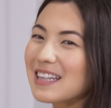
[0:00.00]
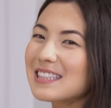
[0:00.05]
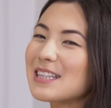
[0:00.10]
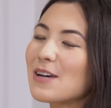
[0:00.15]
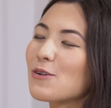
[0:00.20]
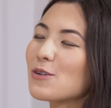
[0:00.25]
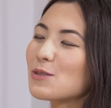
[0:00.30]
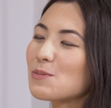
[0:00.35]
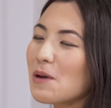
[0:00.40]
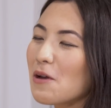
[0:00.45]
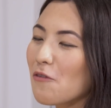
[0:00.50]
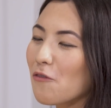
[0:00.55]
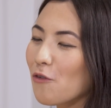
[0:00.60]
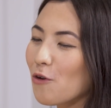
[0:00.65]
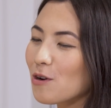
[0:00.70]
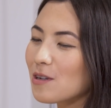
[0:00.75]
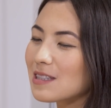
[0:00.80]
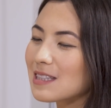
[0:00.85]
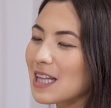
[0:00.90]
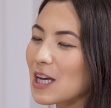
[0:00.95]
Because that was my
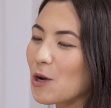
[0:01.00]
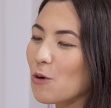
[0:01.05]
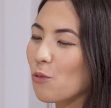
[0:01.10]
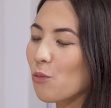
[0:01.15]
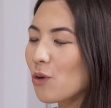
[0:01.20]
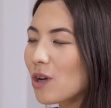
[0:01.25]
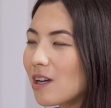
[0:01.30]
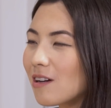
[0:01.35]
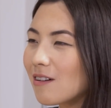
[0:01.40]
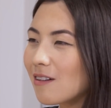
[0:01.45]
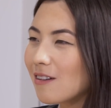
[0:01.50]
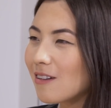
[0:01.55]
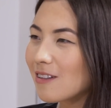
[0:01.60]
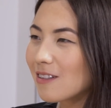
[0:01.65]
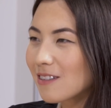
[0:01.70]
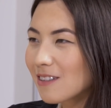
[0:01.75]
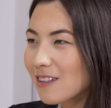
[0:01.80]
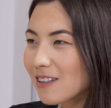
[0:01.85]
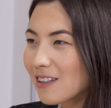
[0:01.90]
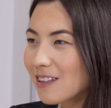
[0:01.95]
first like
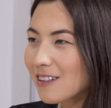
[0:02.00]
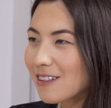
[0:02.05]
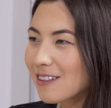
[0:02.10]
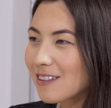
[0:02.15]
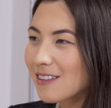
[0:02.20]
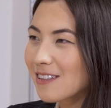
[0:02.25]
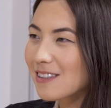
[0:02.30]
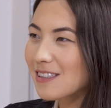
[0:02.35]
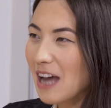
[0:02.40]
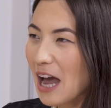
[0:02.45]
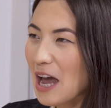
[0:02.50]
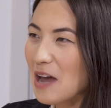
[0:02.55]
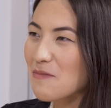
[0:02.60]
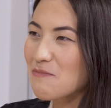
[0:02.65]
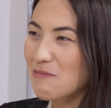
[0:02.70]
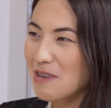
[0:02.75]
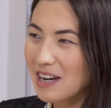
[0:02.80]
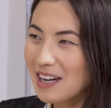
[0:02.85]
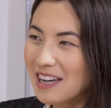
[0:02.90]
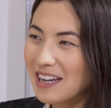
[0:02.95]
real
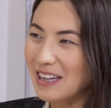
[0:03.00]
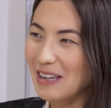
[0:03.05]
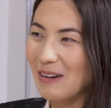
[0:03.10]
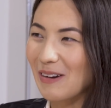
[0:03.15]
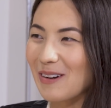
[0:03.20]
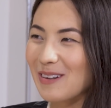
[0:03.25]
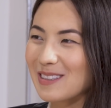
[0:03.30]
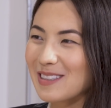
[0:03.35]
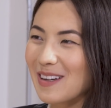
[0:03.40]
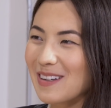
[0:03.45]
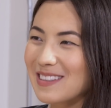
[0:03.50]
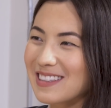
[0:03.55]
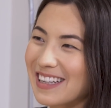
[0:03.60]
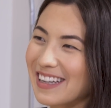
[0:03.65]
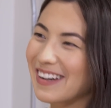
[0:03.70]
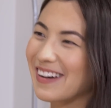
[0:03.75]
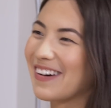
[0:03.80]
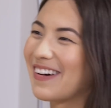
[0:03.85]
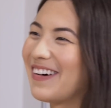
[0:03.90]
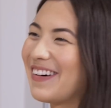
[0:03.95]
time meeting you, so I was
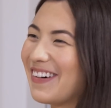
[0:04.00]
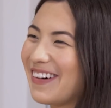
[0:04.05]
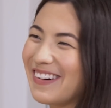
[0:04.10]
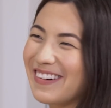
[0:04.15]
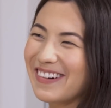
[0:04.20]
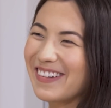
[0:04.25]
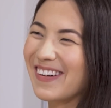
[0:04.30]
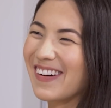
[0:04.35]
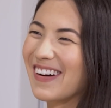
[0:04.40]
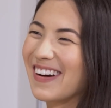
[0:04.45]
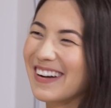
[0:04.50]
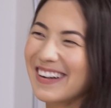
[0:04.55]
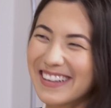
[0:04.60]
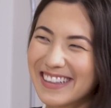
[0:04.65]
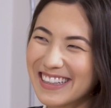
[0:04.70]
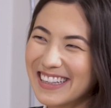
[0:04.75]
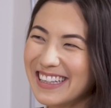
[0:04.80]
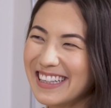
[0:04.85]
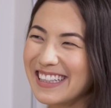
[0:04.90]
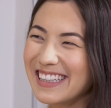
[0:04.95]
like, oh,
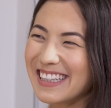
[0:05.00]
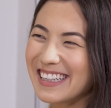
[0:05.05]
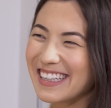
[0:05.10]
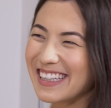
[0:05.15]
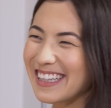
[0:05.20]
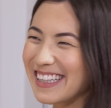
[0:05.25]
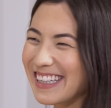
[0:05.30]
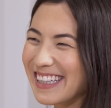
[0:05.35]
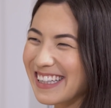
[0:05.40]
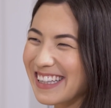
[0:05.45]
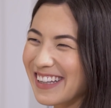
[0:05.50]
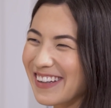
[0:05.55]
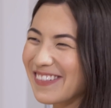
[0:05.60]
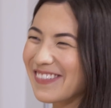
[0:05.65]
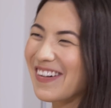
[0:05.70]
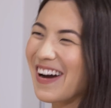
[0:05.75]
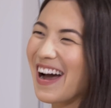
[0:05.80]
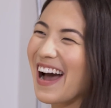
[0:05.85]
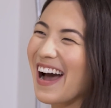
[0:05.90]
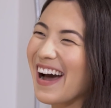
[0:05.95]

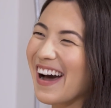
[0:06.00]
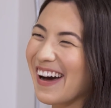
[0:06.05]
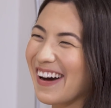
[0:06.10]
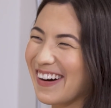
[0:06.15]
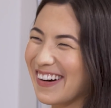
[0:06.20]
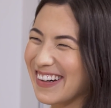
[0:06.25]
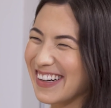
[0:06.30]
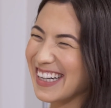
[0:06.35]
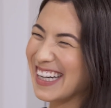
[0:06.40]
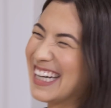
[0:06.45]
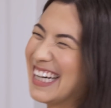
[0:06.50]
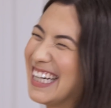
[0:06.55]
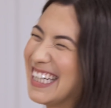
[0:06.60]
wow.